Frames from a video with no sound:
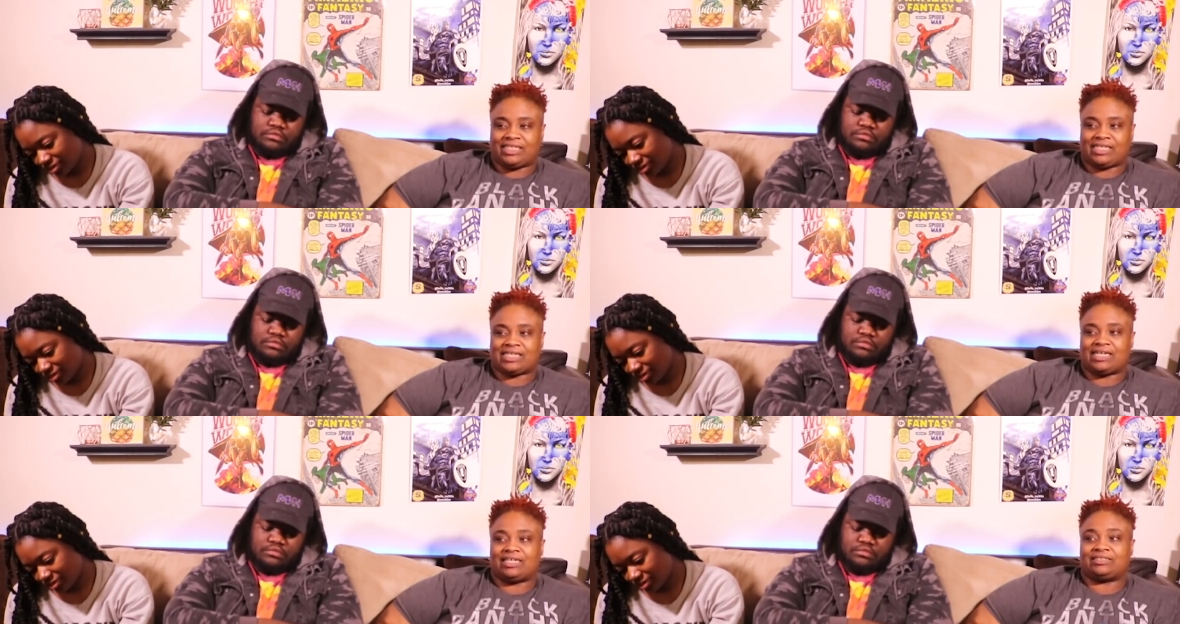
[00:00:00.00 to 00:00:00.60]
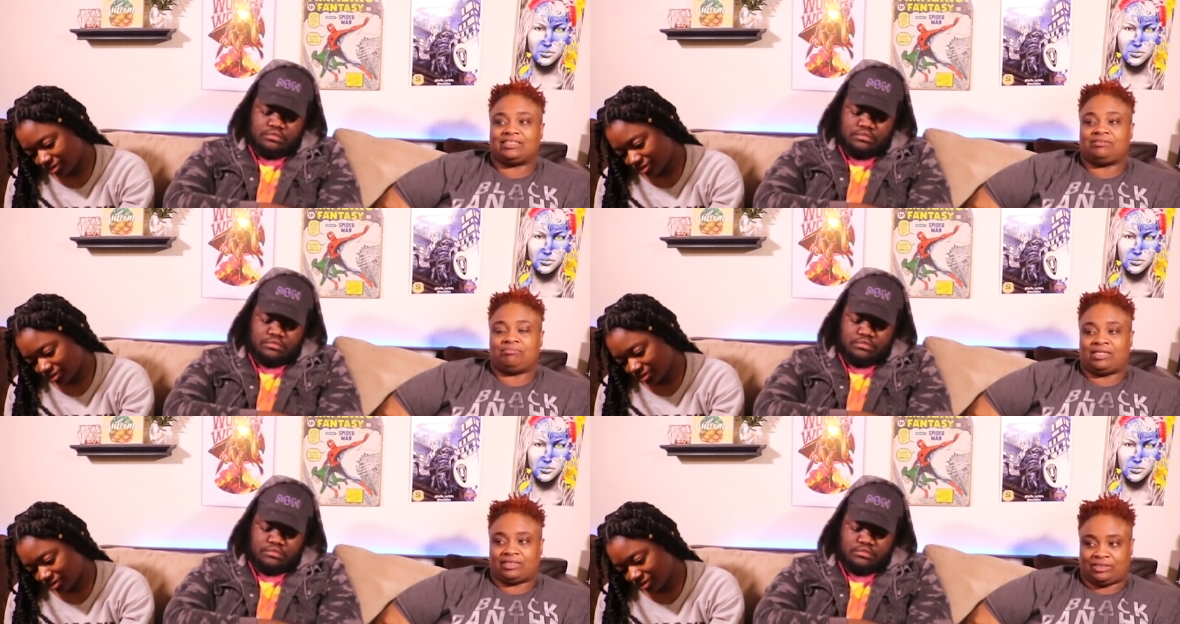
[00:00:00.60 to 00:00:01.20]
Speaker 1: they can't
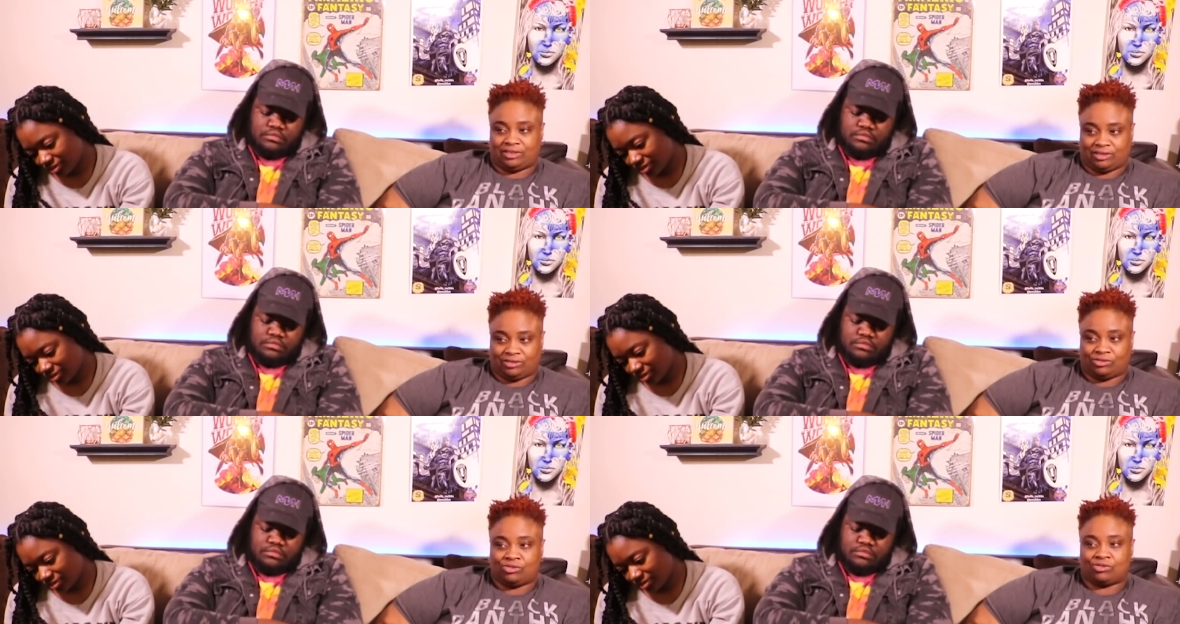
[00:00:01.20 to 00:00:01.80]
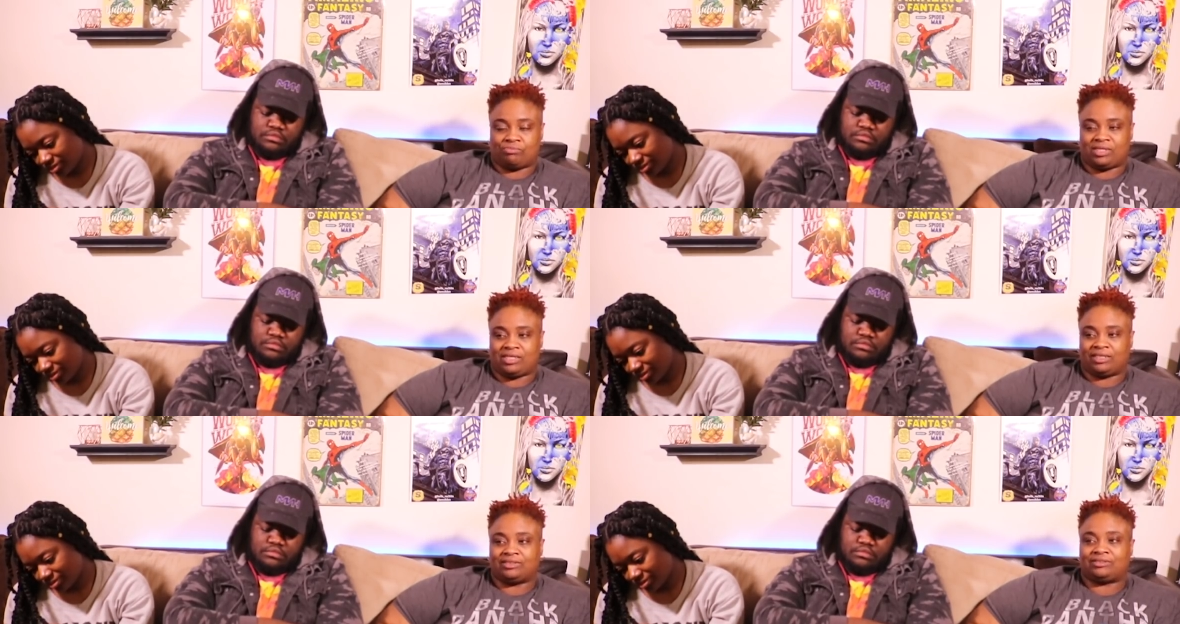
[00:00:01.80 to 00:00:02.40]
imagine or
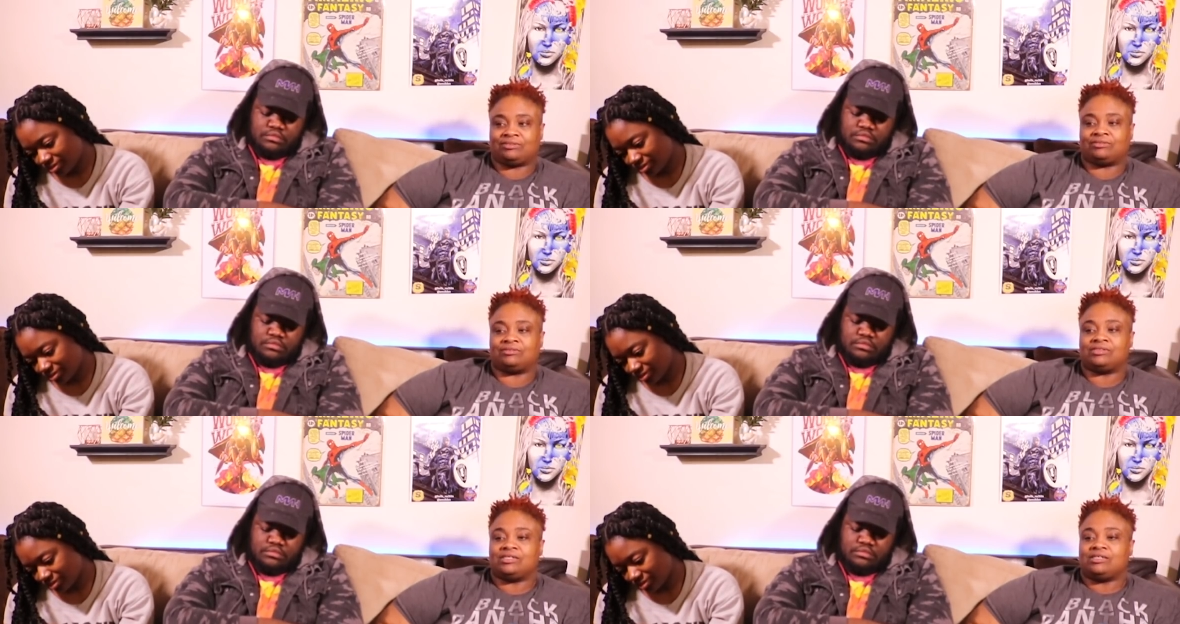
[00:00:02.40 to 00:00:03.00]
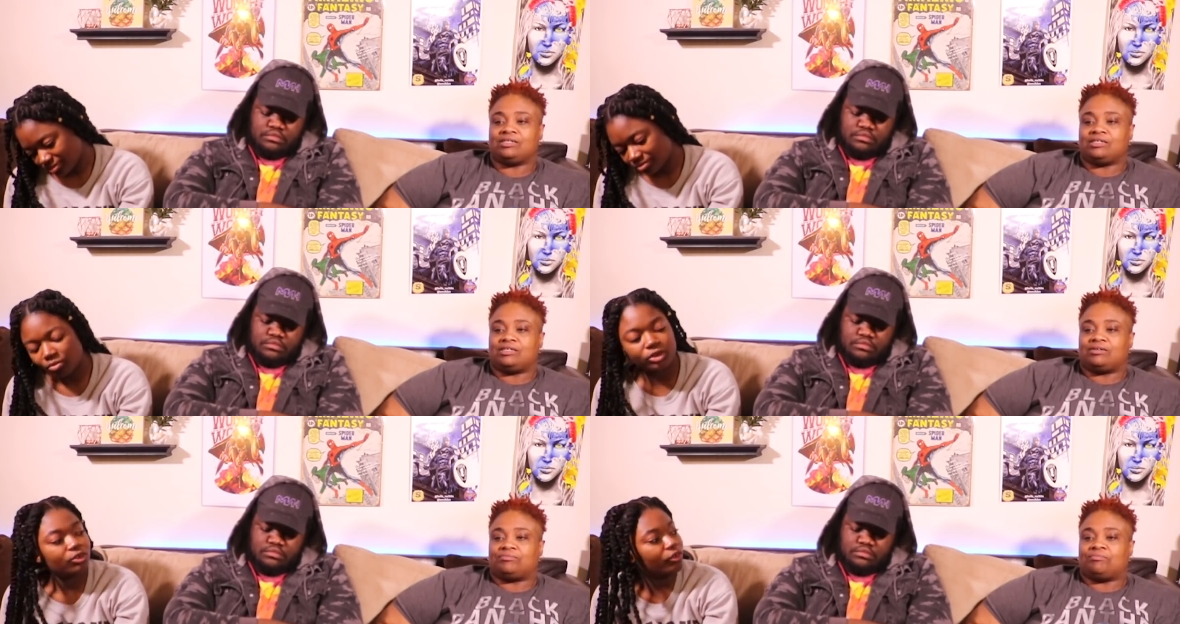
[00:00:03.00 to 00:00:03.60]
begin to
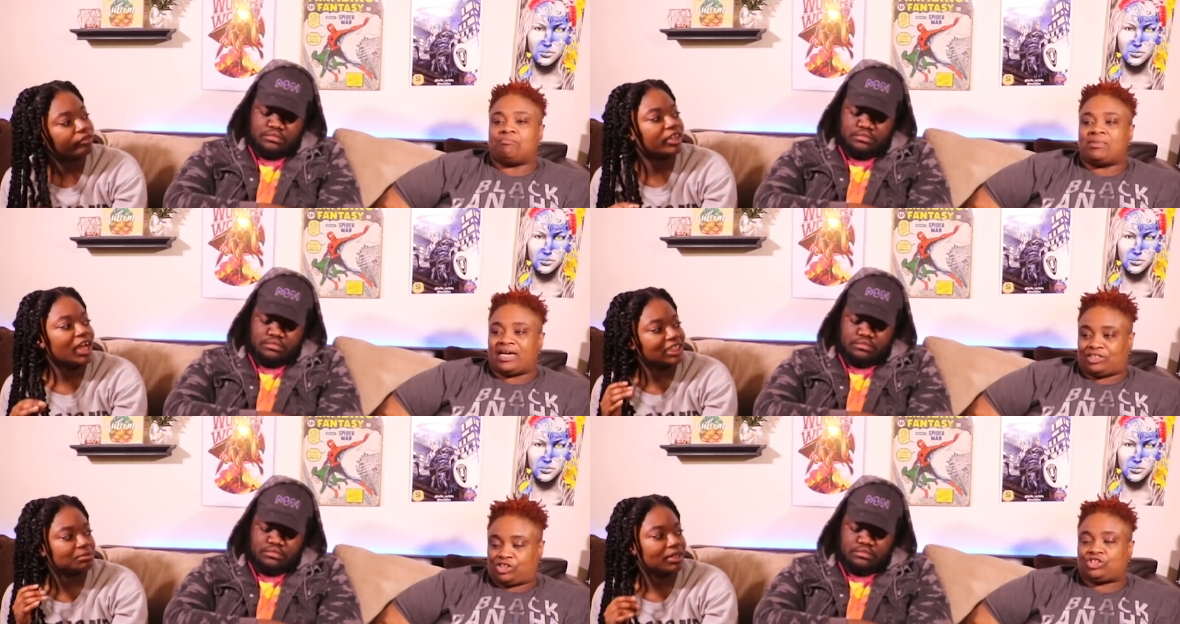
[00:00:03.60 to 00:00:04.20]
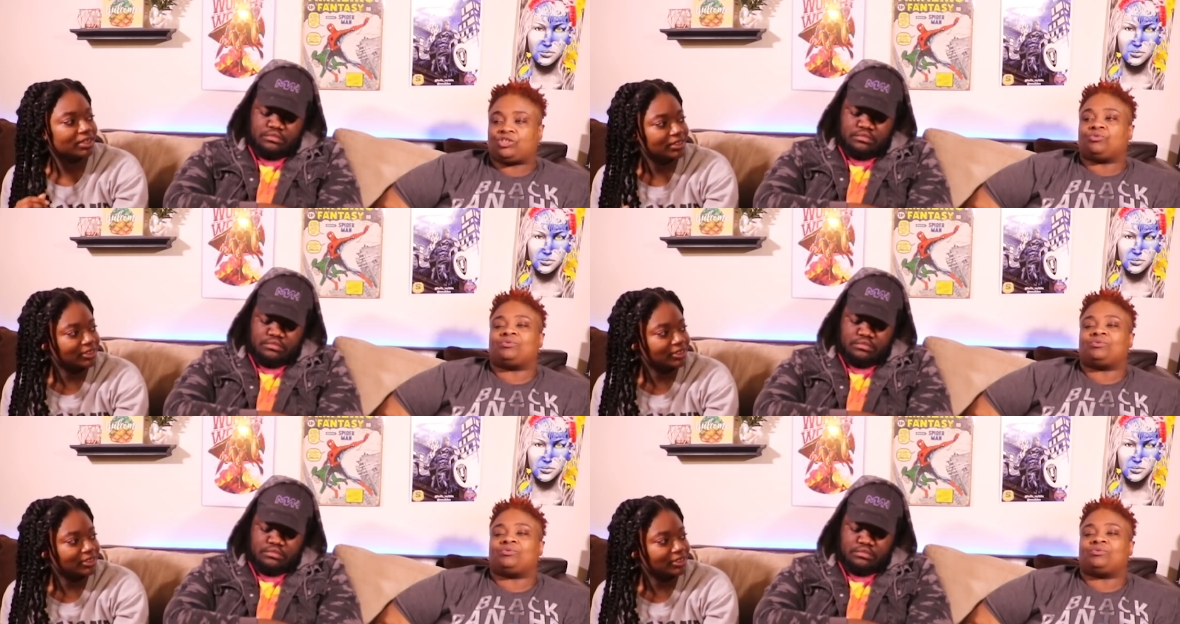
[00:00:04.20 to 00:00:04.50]
Markovia match